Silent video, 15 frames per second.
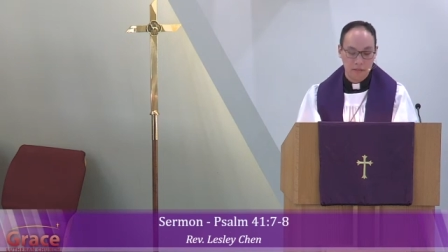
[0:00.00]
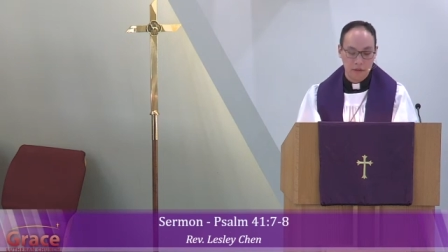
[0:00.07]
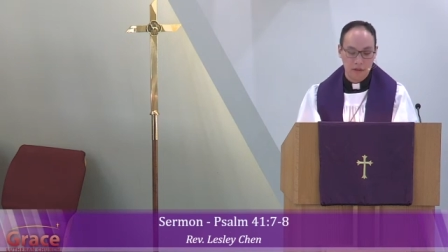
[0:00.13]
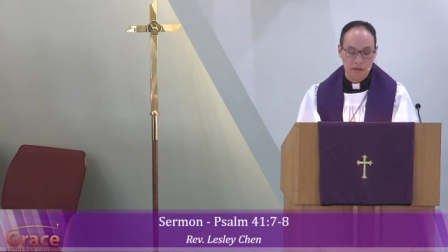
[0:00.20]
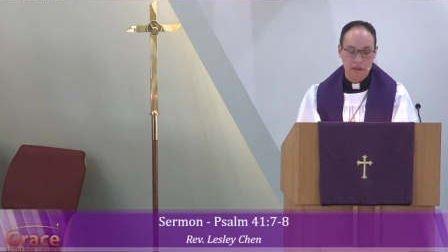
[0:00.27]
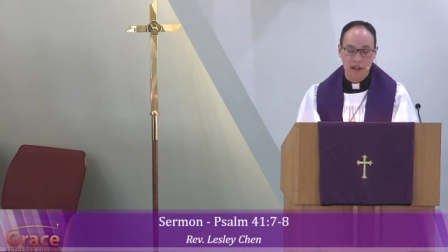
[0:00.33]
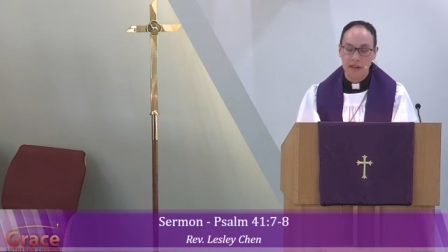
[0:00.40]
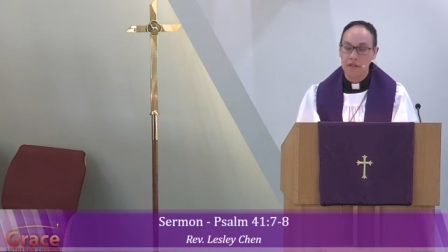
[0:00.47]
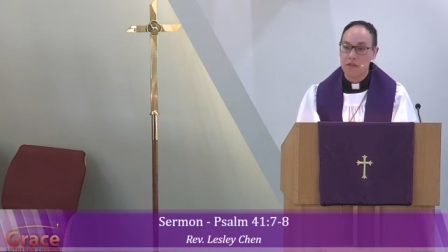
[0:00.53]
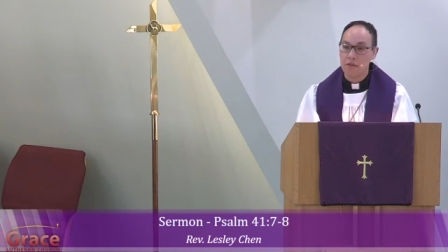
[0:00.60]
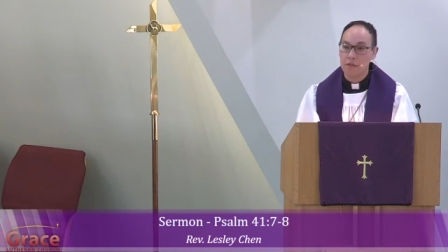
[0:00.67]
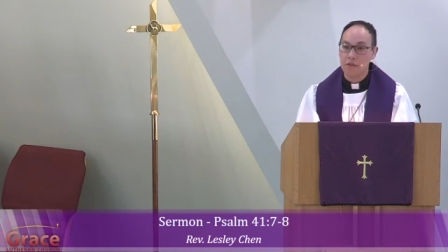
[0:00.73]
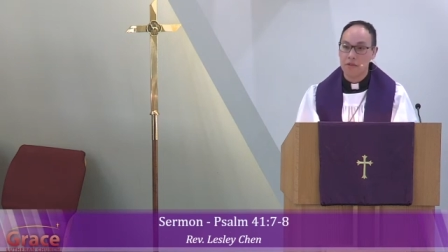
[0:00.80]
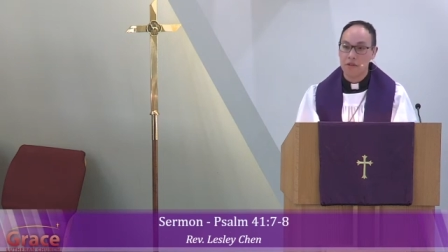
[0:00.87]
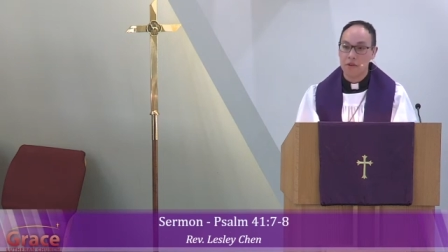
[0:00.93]
But the
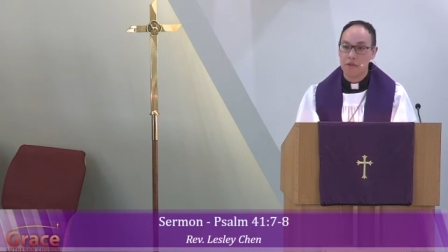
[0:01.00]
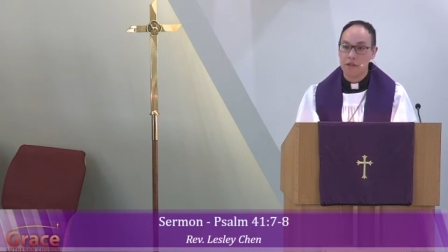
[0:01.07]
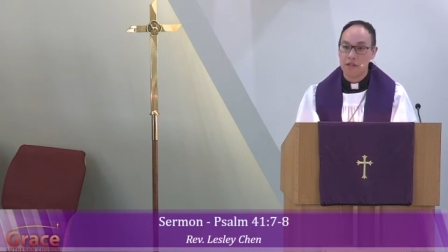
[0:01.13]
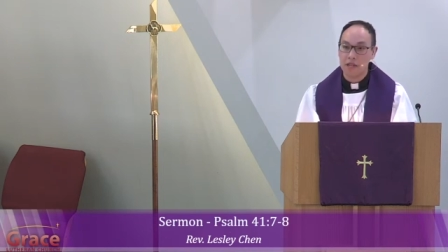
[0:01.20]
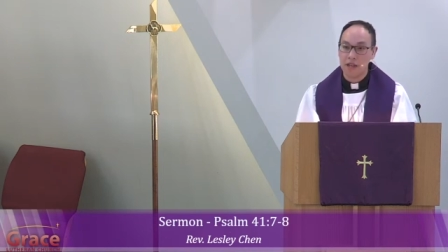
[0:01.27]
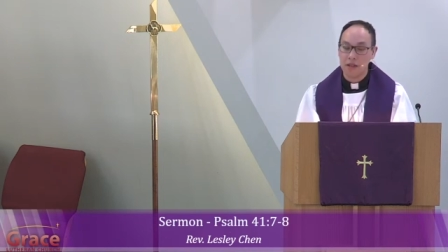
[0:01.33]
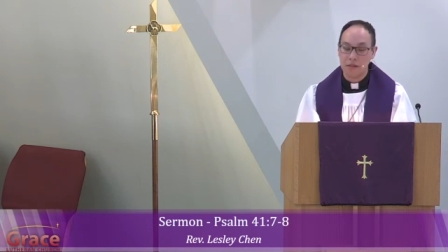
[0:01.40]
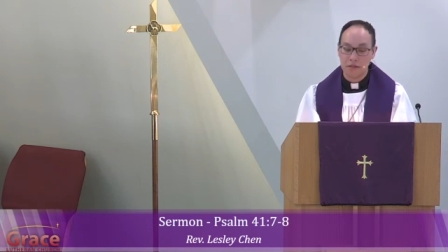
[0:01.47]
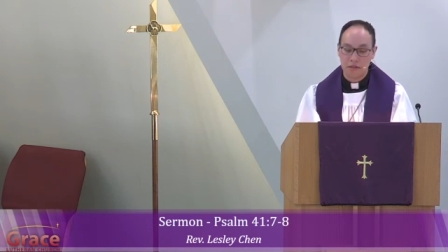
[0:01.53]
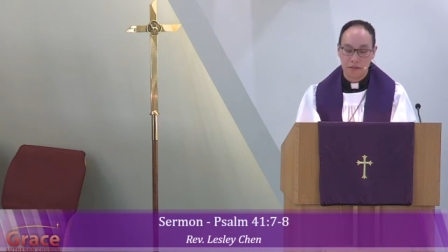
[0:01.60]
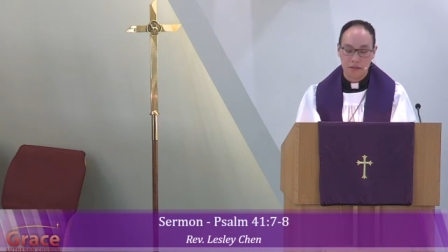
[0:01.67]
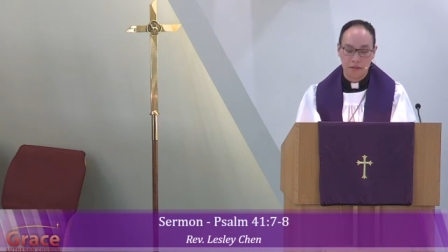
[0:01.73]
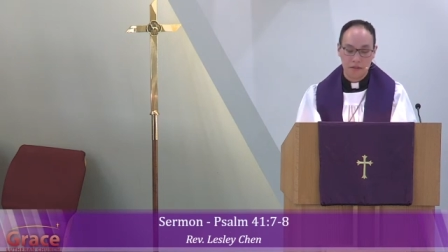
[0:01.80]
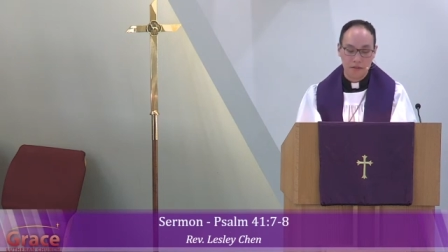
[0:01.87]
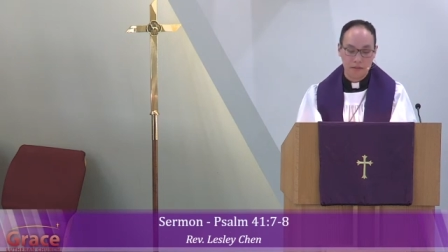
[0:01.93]
silence was so
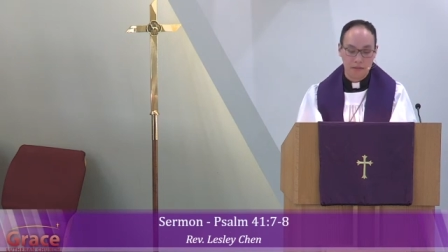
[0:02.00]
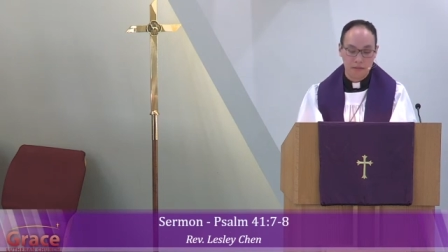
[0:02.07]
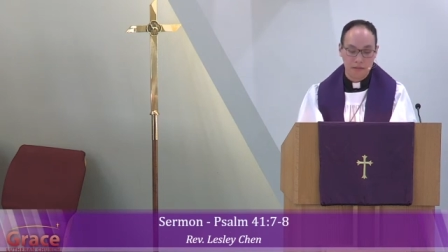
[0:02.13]
intense